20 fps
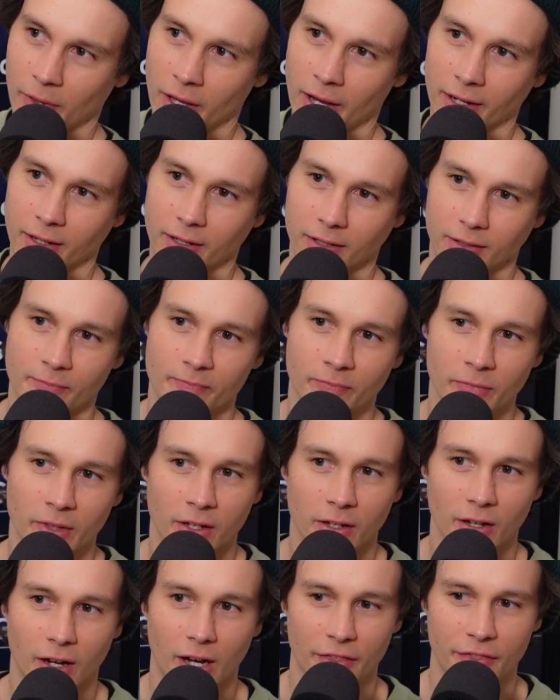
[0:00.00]
Like,
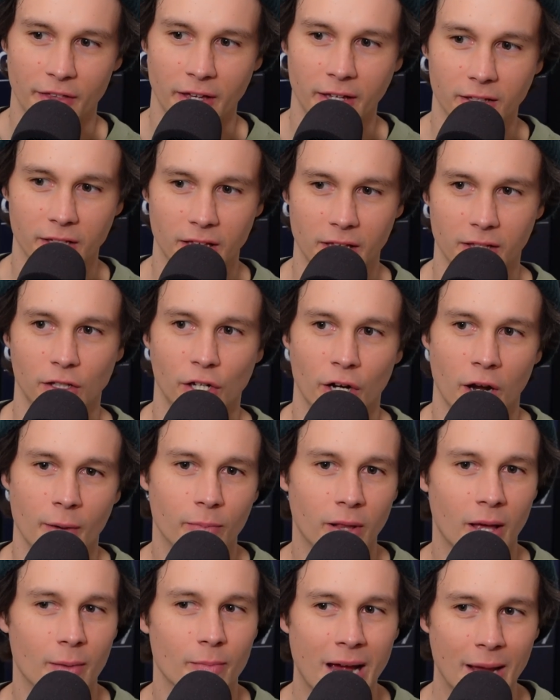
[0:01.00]
I think that, you know,
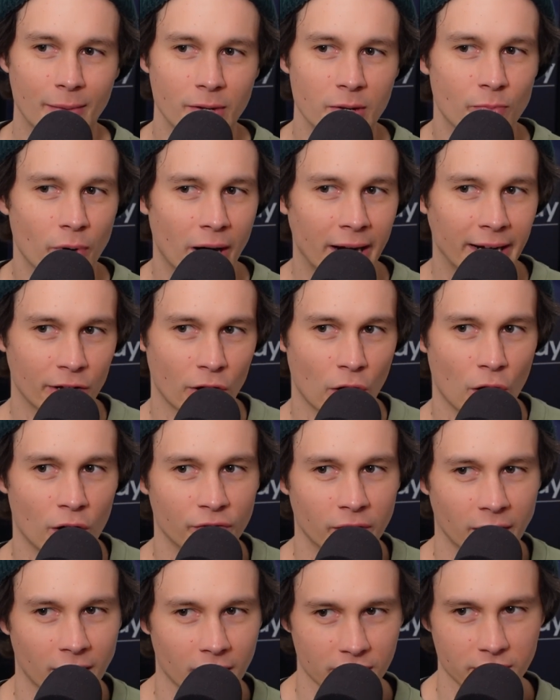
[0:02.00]
like maybe Brady
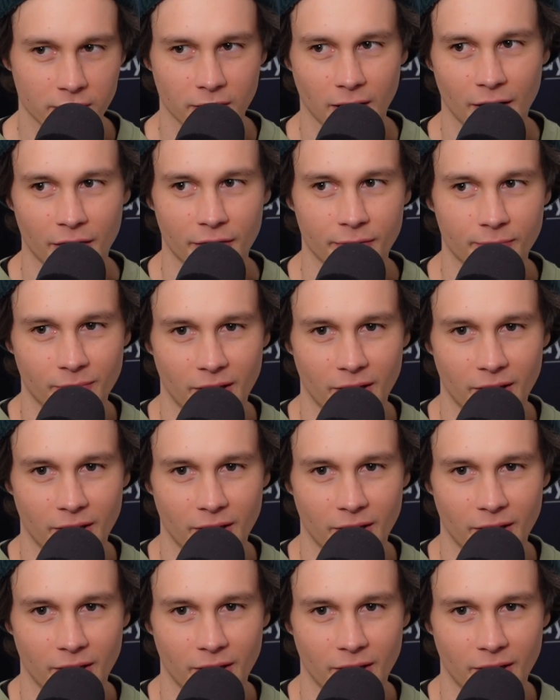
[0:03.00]
Hough, like I, I,